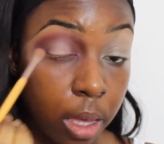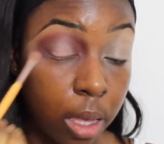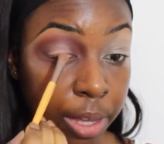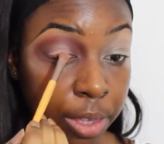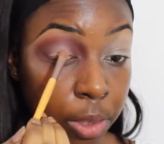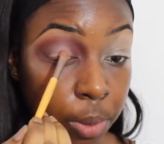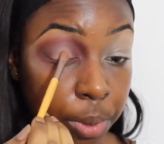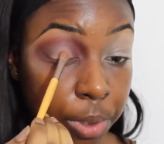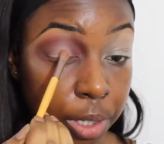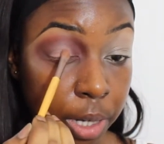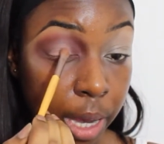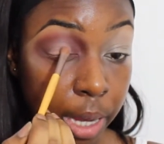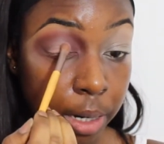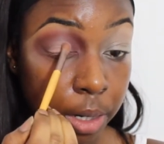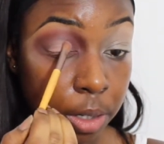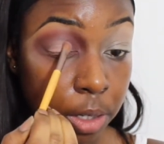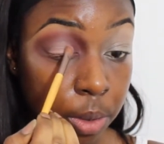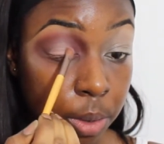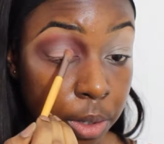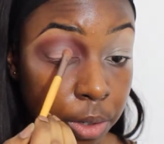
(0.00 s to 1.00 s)
I think we should add
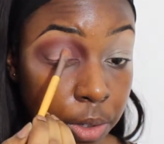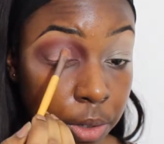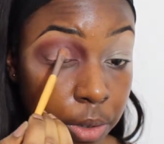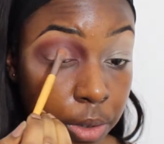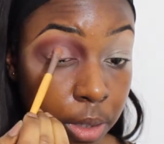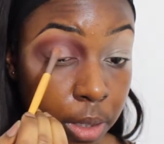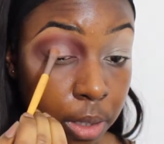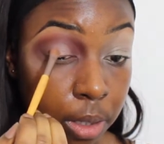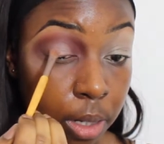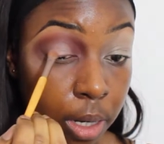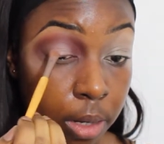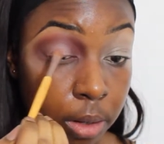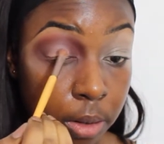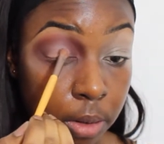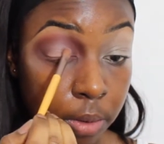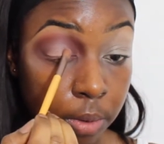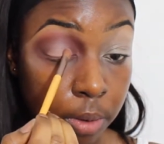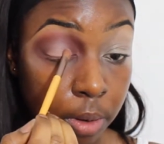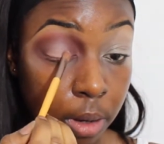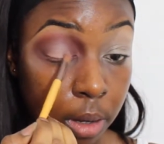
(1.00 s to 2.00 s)
it to it just to
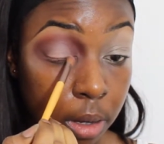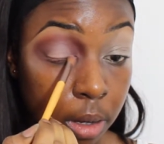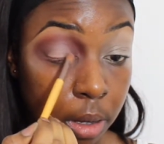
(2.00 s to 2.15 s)
intensify